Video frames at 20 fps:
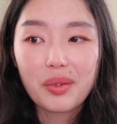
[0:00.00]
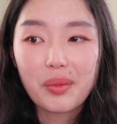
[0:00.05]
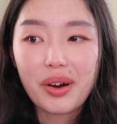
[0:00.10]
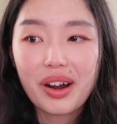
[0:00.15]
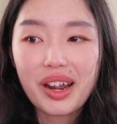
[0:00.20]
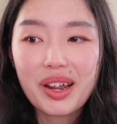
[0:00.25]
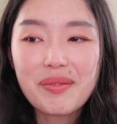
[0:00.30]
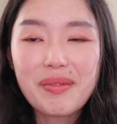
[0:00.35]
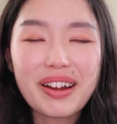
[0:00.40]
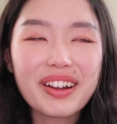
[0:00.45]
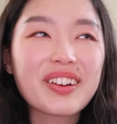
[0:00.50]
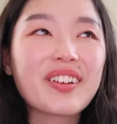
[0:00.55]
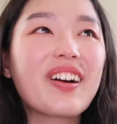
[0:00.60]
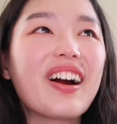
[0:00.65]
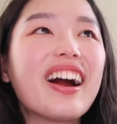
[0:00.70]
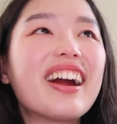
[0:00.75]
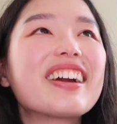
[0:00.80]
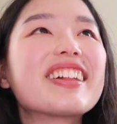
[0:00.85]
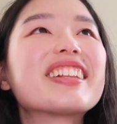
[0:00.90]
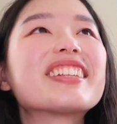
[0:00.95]
Why am I
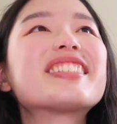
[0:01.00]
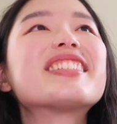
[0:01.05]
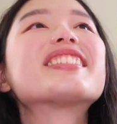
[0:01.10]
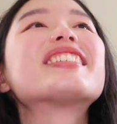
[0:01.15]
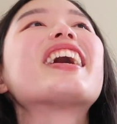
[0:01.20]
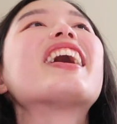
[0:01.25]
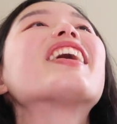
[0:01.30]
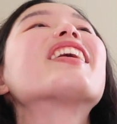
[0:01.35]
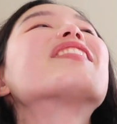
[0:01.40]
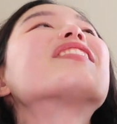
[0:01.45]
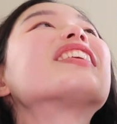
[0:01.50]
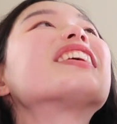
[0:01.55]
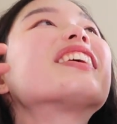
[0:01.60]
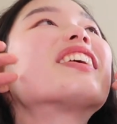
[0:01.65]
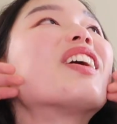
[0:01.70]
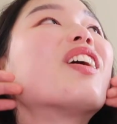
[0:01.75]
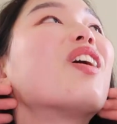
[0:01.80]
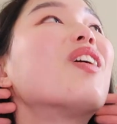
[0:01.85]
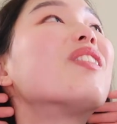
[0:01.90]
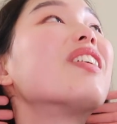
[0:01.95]
crying this entire
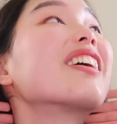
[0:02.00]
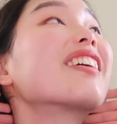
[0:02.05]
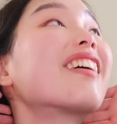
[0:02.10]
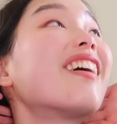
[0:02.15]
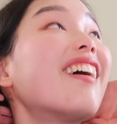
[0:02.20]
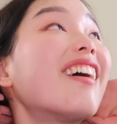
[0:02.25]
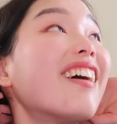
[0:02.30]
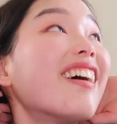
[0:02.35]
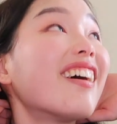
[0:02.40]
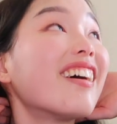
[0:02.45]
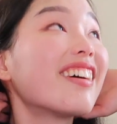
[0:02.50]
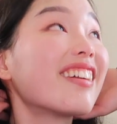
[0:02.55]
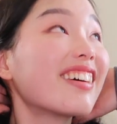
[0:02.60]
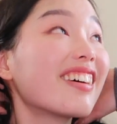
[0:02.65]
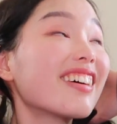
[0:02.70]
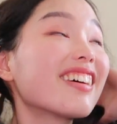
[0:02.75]
video? Oh my god.